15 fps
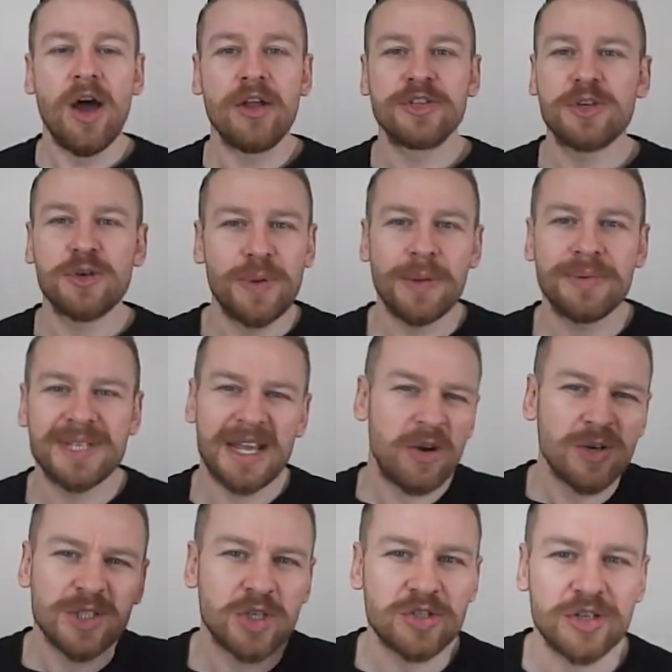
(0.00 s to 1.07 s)
And some people are saying,
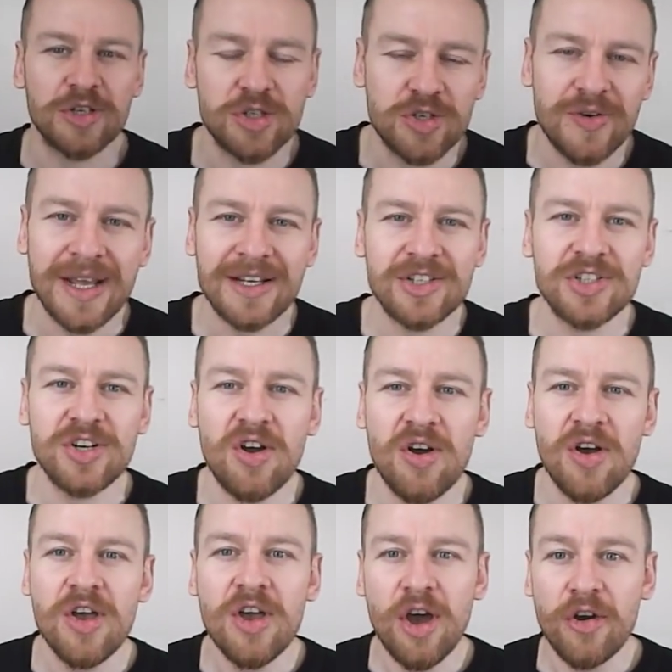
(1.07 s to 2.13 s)
oh, he's just a trick
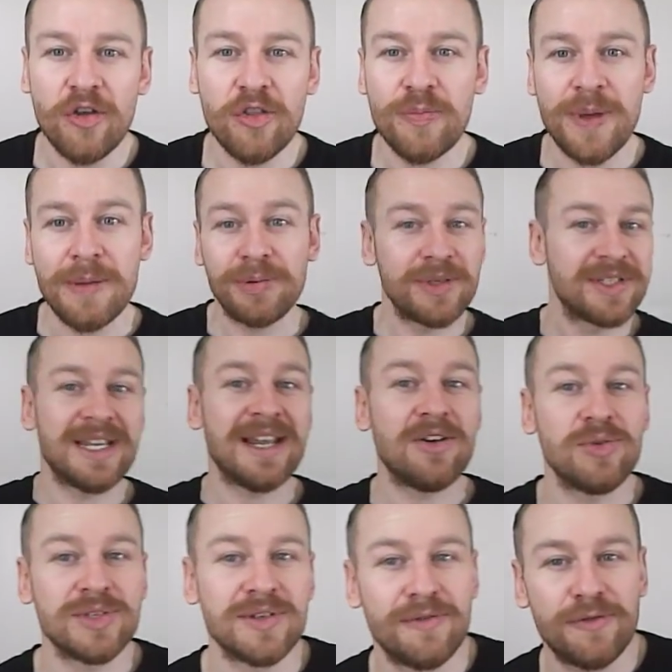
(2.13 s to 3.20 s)
shot. And other people are saying,
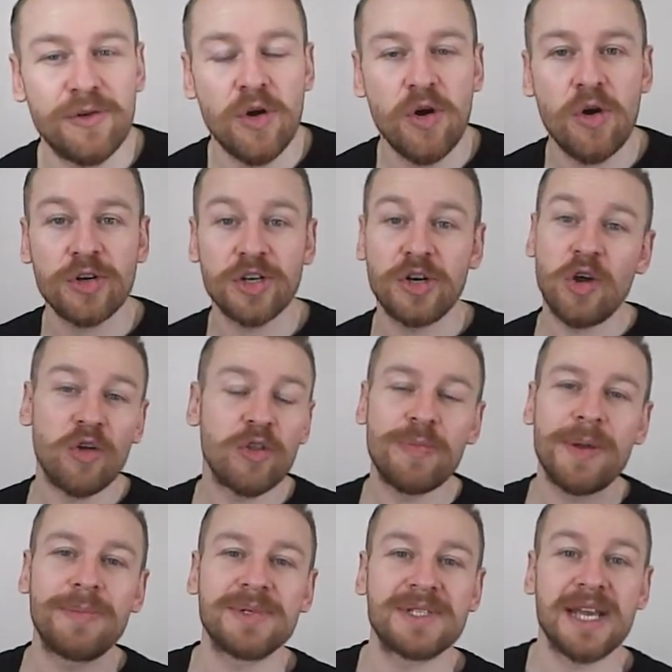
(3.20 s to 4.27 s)
oh, he's a fraud. And other
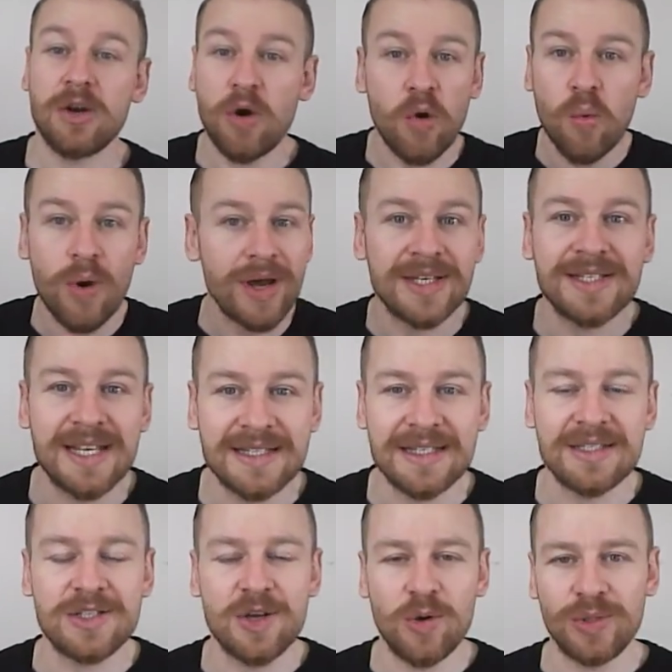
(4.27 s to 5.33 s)
people are saying, oh, what he says
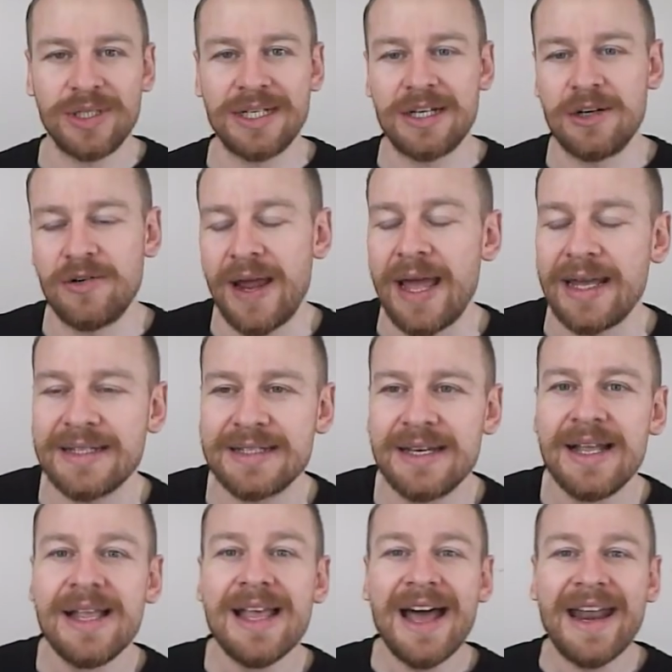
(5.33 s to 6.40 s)
is totally correct.
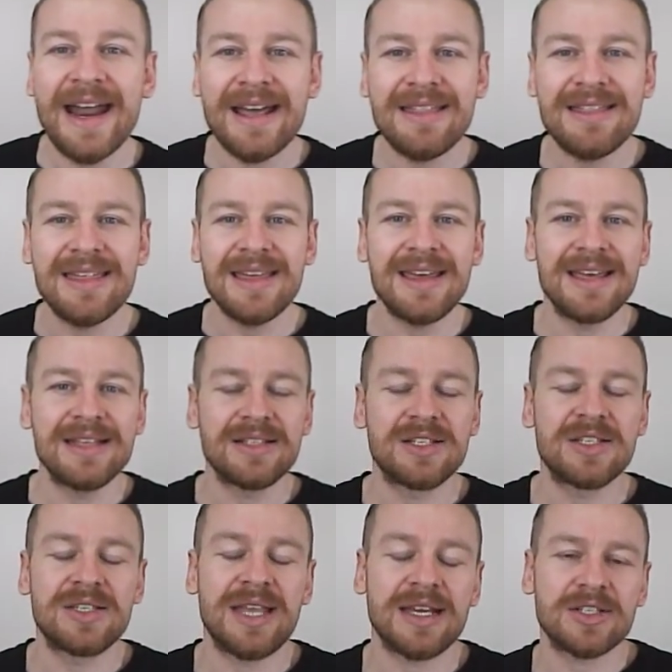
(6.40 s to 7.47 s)
And I think
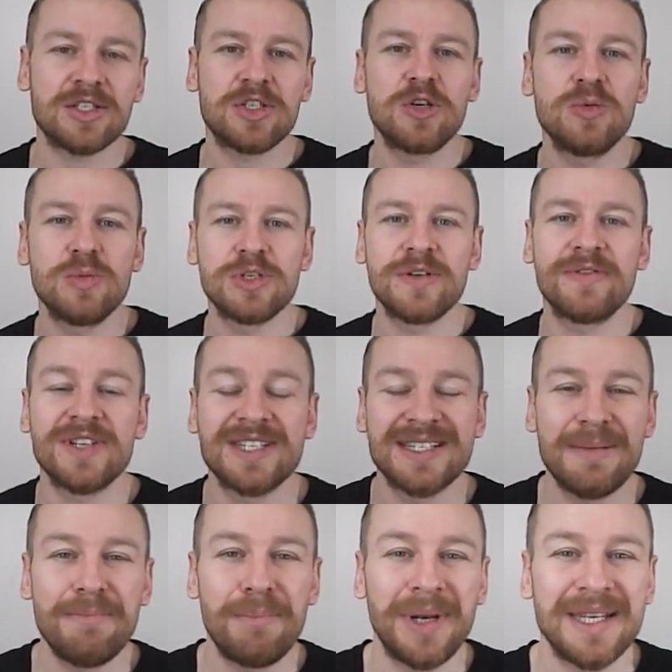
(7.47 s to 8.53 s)
that's too much of a
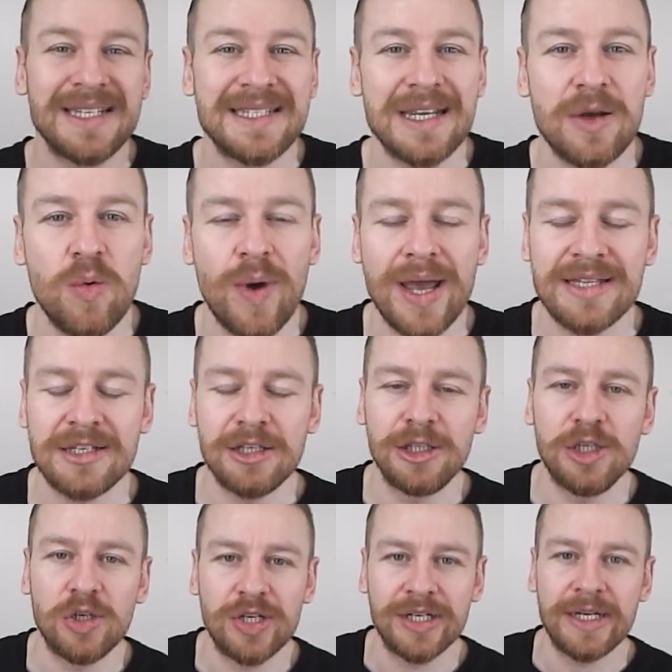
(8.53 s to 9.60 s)
simplistic way to
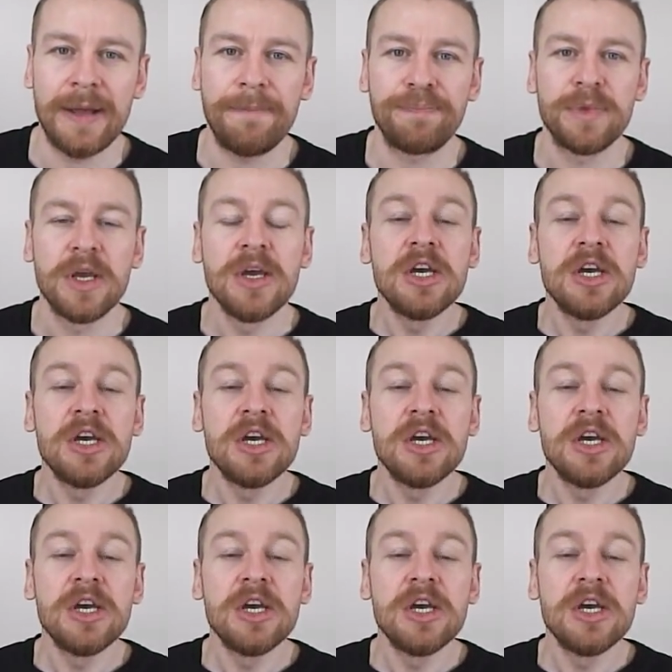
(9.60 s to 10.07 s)
look at it.